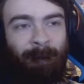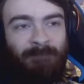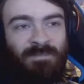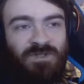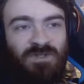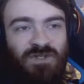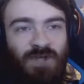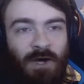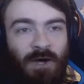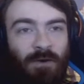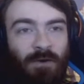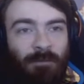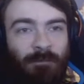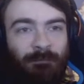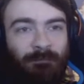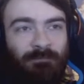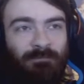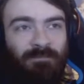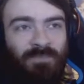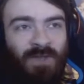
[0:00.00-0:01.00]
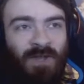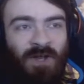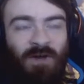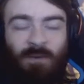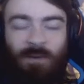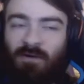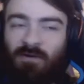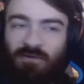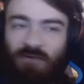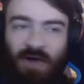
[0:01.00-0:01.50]
So, you know
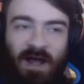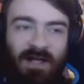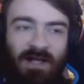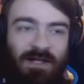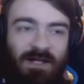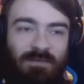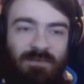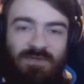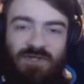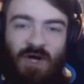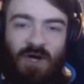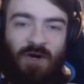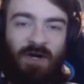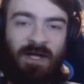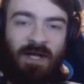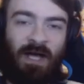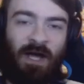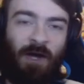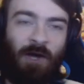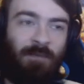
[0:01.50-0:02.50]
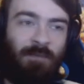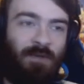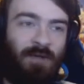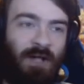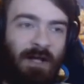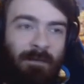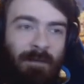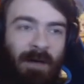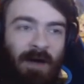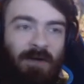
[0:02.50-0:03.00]
what, Franklin, I'm sorry. I hope you
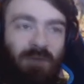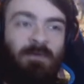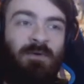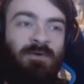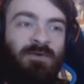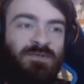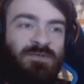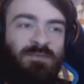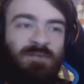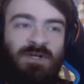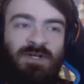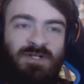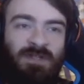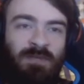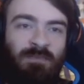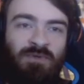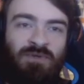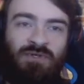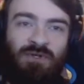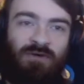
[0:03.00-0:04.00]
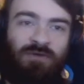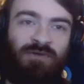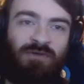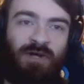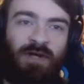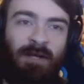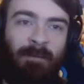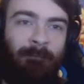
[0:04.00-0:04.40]
like powder moves, because I'm using all three.